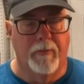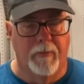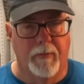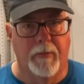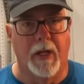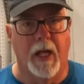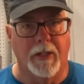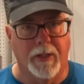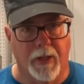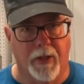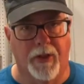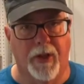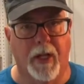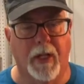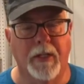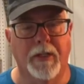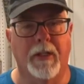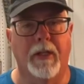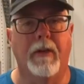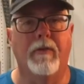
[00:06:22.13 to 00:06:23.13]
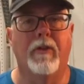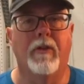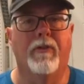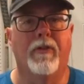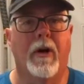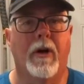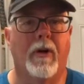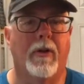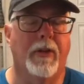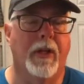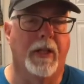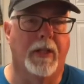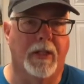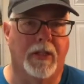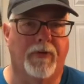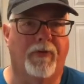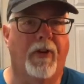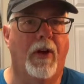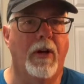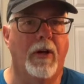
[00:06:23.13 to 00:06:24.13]
lots of things leave the funnel then. This
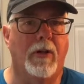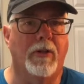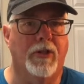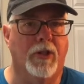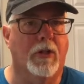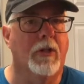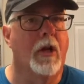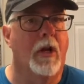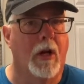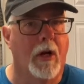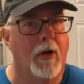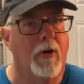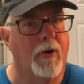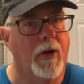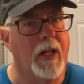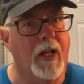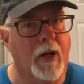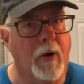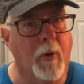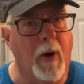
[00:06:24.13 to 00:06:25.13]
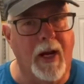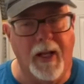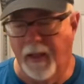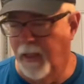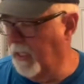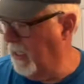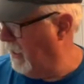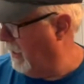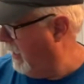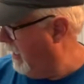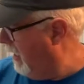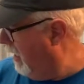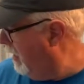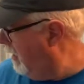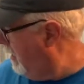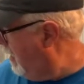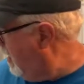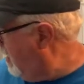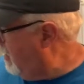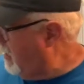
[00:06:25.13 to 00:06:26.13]
funnel's really quite leaky,
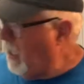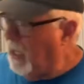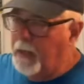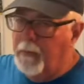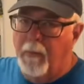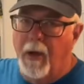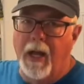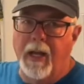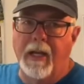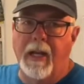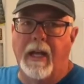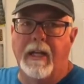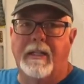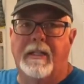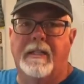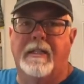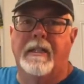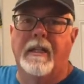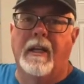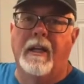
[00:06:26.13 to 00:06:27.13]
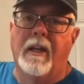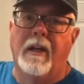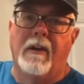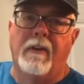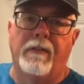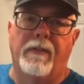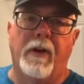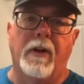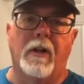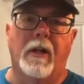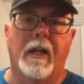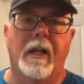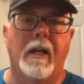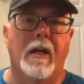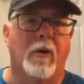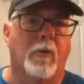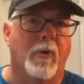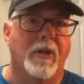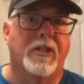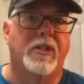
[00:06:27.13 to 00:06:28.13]
unlike my nice funnel here,
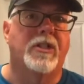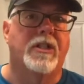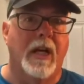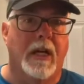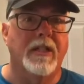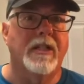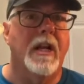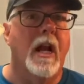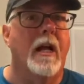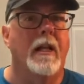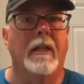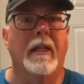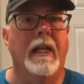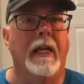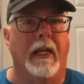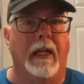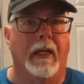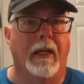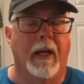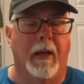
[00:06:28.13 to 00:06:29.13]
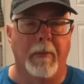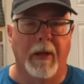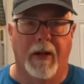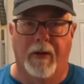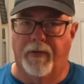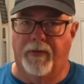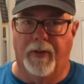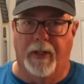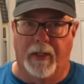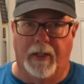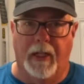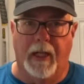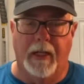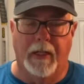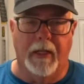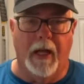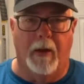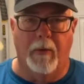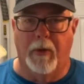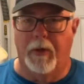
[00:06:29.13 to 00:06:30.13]
which does not leak. I mean, if it leaked,
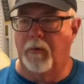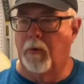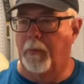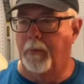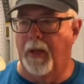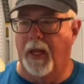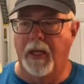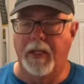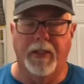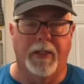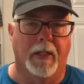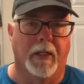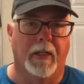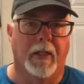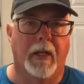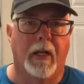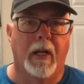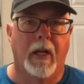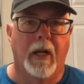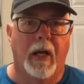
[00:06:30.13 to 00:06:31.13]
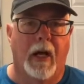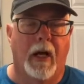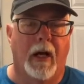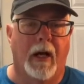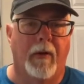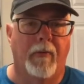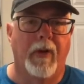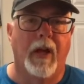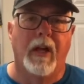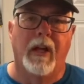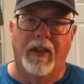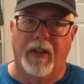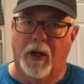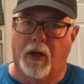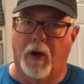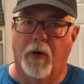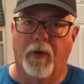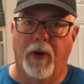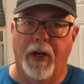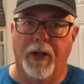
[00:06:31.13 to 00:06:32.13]
I would replace it. The
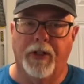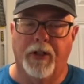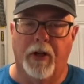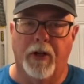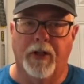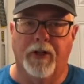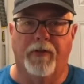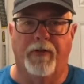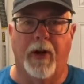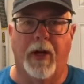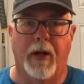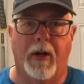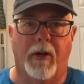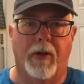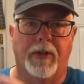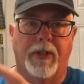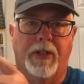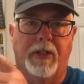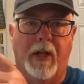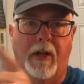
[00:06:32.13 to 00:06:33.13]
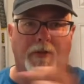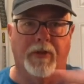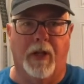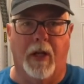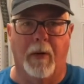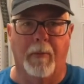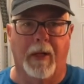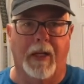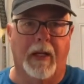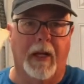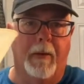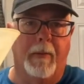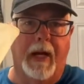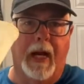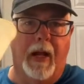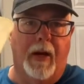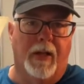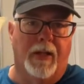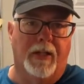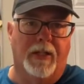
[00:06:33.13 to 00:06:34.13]
career search funnel stuff's going to be coming
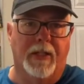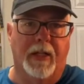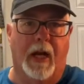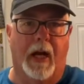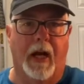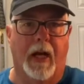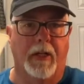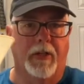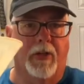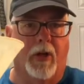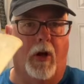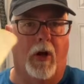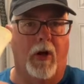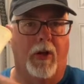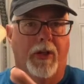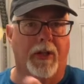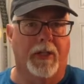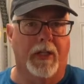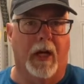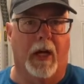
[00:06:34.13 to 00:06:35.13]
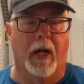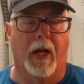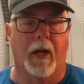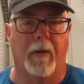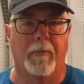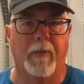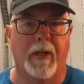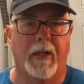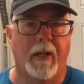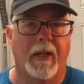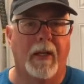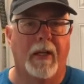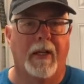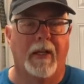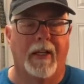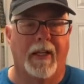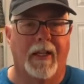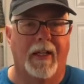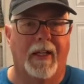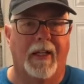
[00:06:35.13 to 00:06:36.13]
out of the sides all the time.
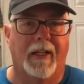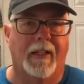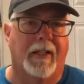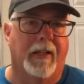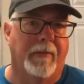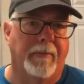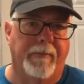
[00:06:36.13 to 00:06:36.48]
And,